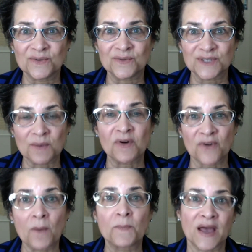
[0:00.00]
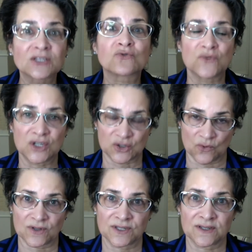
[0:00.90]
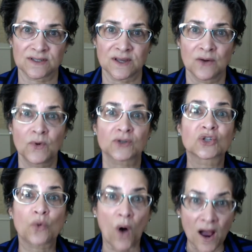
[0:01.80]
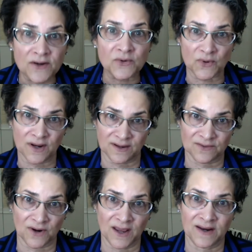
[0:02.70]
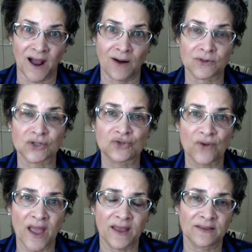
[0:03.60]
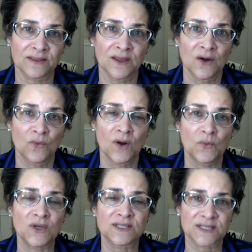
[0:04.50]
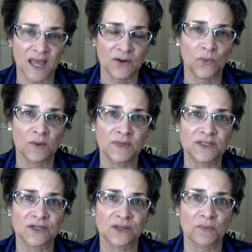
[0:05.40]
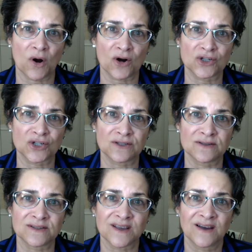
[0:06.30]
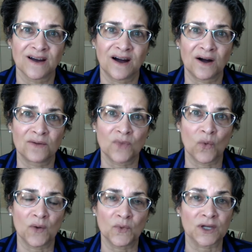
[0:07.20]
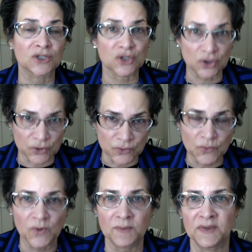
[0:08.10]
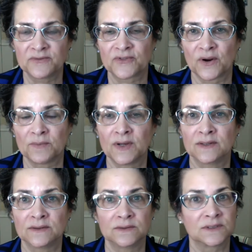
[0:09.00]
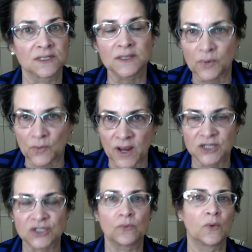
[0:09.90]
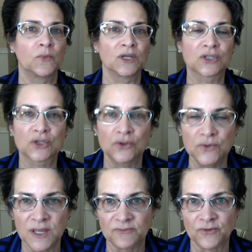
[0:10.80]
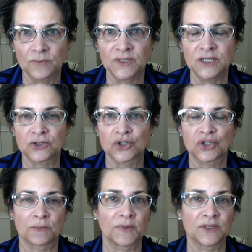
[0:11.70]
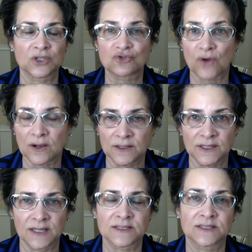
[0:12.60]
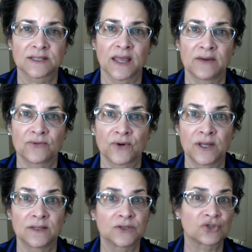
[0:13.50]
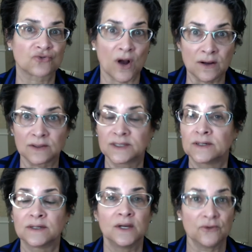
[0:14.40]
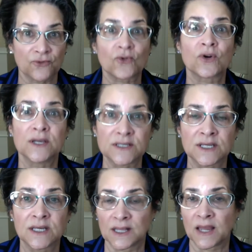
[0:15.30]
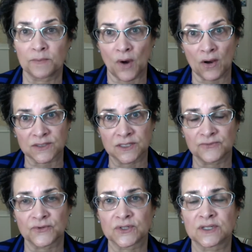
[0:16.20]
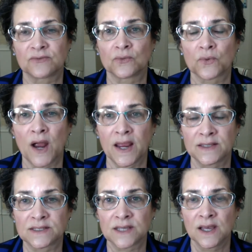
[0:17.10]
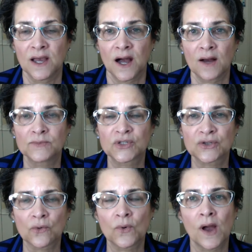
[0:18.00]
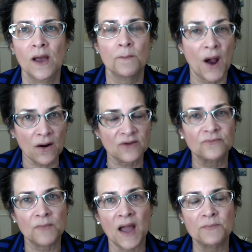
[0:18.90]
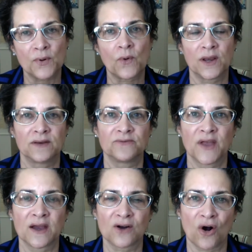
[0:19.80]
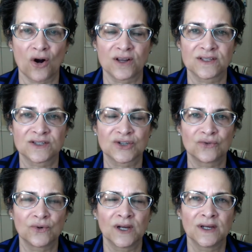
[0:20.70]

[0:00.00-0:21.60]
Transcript: some of our best resources. We're squandering, right, our strength when we set women to the margins, when we exclude women from deliberation, when we exclude them from leadership in the struggle against slavery and the struggle in a free city like Boston for civil rights. So part of my point in Vanguard is to